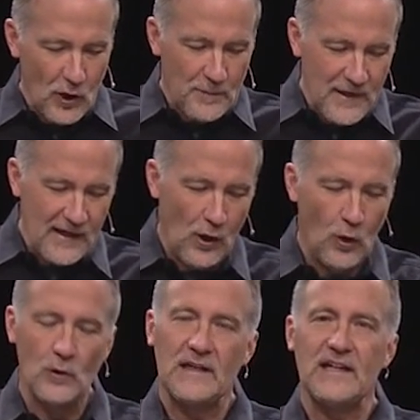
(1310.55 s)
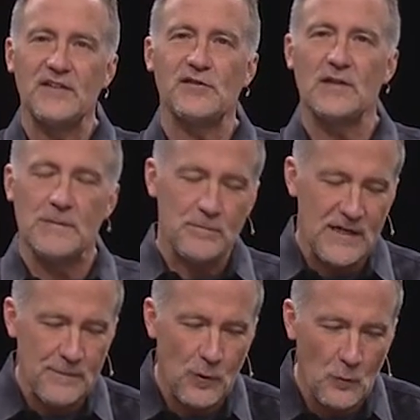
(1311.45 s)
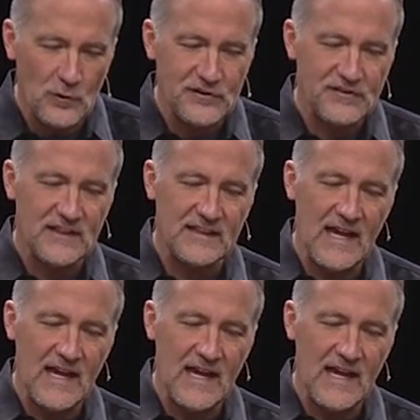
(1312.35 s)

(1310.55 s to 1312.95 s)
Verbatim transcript: our being holy is so that people will see